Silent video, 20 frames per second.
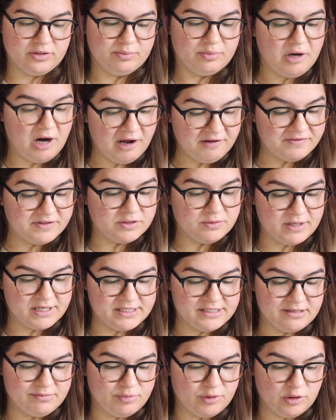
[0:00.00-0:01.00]

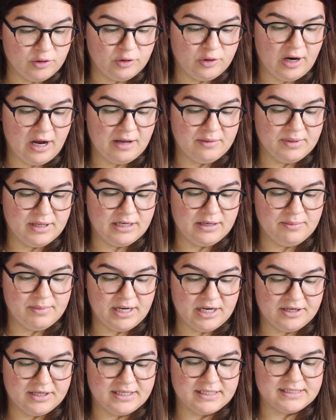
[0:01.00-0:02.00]
profit-raising program in
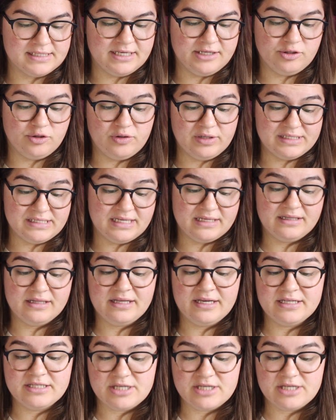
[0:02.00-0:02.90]
America's increasingly